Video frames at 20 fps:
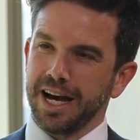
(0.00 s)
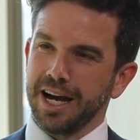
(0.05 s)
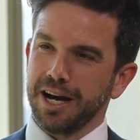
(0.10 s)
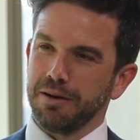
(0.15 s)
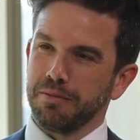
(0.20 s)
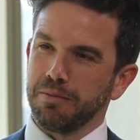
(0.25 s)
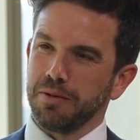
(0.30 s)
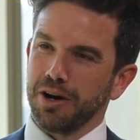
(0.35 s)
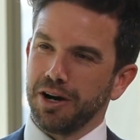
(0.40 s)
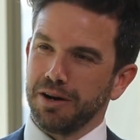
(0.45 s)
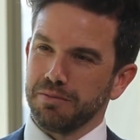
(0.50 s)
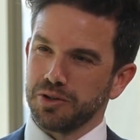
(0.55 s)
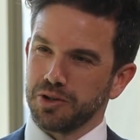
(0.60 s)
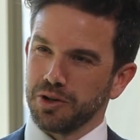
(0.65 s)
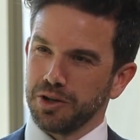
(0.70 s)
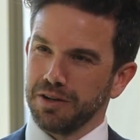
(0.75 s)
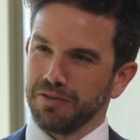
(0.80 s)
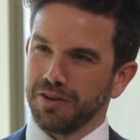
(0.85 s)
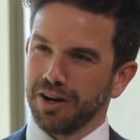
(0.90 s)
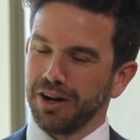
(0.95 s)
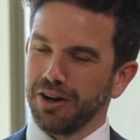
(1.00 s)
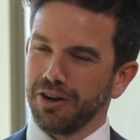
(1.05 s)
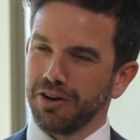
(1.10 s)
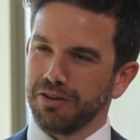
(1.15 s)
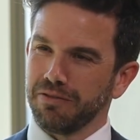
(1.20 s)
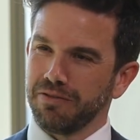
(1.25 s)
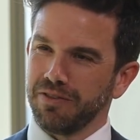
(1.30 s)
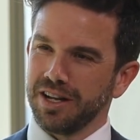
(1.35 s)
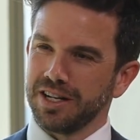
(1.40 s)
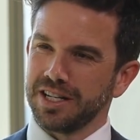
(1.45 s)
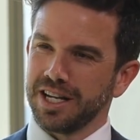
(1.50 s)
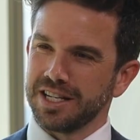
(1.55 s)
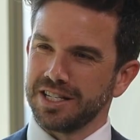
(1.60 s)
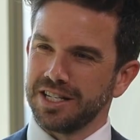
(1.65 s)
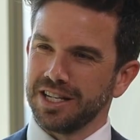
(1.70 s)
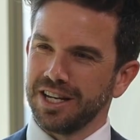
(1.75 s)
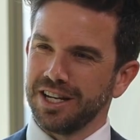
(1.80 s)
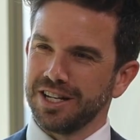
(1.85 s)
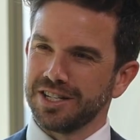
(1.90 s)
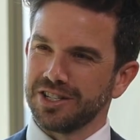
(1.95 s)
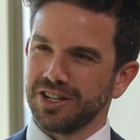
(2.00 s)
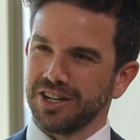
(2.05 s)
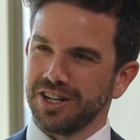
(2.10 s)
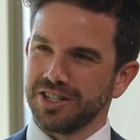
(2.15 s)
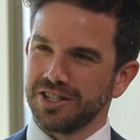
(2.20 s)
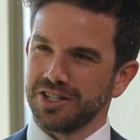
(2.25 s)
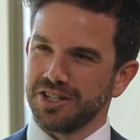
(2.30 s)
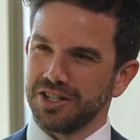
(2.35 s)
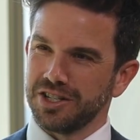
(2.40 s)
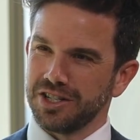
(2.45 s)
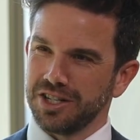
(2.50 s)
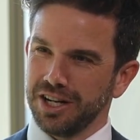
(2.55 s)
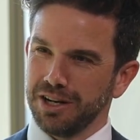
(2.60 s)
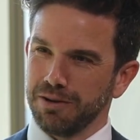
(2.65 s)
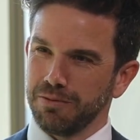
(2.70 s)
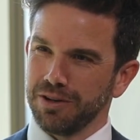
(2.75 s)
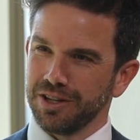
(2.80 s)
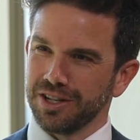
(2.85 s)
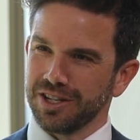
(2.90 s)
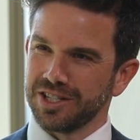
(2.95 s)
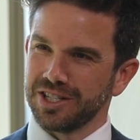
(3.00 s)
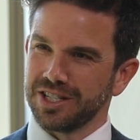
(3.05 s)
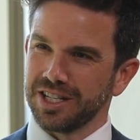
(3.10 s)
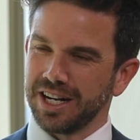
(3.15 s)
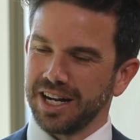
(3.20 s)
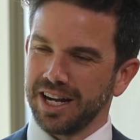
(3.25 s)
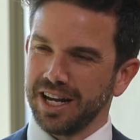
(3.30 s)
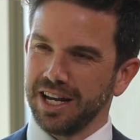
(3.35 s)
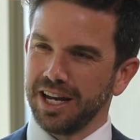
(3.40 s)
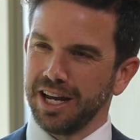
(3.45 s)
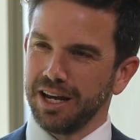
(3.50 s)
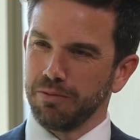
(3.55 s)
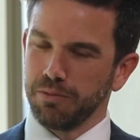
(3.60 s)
I'm sure you've got a lot of fantastic insights to share with us today,